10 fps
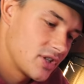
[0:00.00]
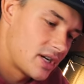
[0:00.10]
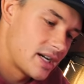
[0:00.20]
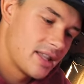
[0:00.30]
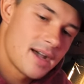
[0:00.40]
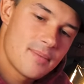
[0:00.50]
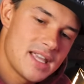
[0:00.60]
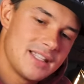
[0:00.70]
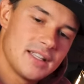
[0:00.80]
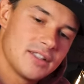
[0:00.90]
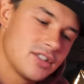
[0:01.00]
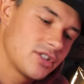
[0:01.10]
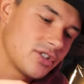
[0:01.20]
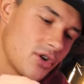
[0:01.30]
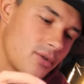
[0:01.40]
on, that makes it
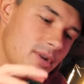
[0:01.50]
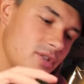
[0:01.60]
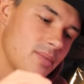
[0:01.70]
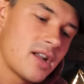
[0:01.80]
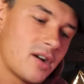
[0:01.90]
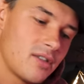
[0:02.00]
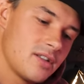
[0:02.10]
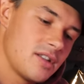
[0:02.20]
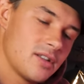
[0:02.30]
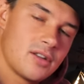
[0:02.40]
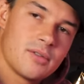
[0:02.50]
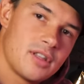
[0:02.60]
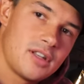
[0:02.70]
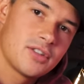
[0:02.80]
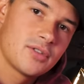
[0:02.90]
so much better than dealing with
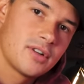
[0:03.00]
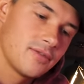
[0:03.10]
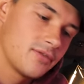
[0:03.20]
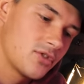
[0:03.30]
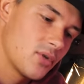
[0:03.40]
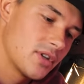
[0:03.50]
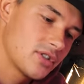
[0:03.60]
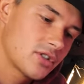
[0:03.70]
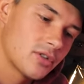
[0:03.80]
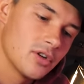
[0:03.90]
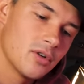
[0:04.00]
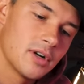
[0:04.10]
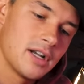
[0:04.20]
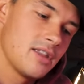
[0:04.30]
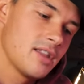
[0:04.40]
any sort of twist screw
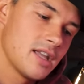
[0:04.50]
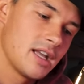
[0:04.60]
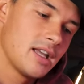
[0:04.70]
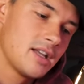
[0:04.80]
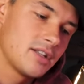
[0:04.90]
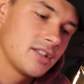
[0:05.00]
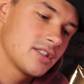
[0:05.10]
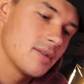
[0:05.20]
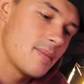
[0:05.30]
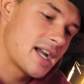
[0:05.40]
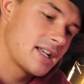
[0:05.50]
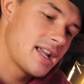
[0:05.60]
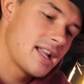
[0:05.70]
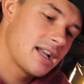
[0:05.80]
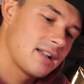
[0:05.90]
or anything. Just the
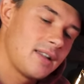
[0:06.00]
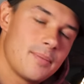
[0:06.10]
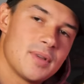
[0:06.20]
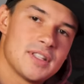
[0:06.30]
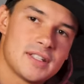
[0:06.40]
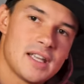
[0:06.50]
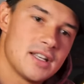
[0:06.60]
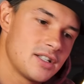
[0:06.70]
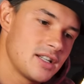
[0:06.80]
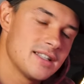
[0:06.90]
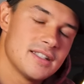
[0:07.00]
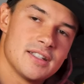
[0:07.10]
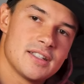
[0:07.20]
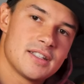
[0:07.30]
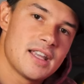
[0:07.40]
magnetic clip and cinch is
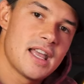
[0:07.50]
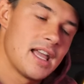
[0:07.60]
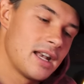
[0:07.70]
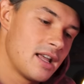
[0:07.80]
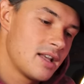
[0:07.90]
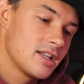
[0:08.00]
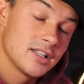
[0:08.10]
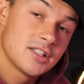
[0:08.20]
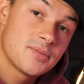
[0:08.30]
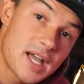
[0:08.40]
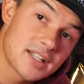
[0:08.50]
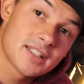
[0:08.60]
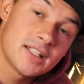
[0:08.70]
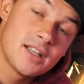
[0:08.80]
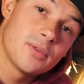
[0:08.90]
insane,
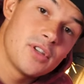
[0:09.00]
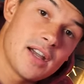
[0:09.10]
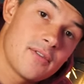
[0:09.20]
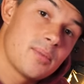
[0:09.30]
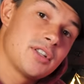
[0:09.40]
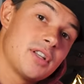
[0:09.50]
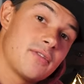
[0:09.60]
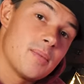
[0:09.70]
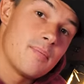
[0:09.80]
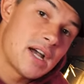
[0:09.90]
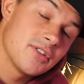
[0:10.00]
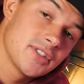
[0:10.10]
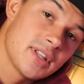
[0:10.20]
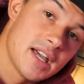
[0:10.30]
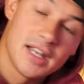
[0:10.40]
especially when you have a bunch of different
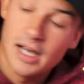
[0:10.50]
mounts lined